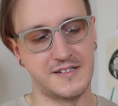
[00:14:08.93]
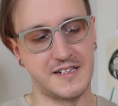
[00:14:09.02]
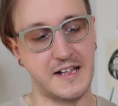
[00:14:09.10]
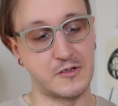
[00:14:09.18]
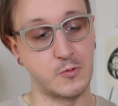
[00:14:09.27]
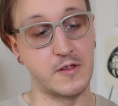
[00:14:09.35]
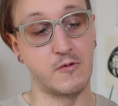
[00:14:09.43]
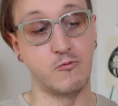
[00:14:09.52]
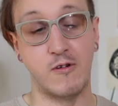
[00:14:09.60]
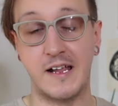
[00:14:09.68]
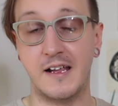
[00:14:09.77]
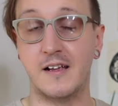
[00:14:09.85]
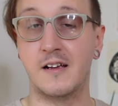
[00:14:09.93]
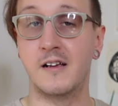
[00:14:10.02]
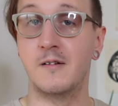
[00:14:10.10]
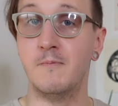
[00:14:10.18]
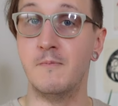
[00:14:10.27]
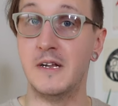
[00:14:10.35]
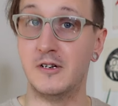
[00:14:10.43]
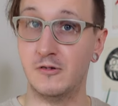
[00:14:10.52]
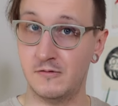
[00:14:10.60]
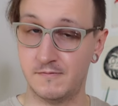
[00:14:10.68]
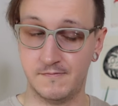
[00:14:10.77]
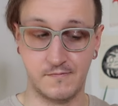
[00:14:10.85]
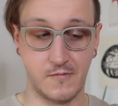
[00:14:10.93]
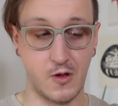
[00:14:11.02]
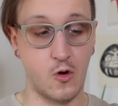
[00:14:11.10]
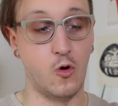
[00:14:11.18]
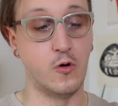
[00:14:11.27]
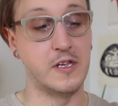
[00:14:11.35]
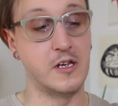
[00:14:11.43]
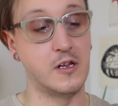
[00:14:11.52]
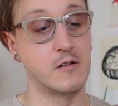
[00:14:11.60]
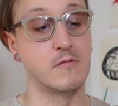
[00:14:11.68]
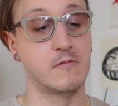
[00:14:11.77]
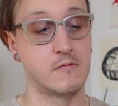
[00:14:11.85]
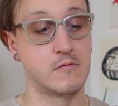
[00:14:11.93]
So that's with a ring middle, or you can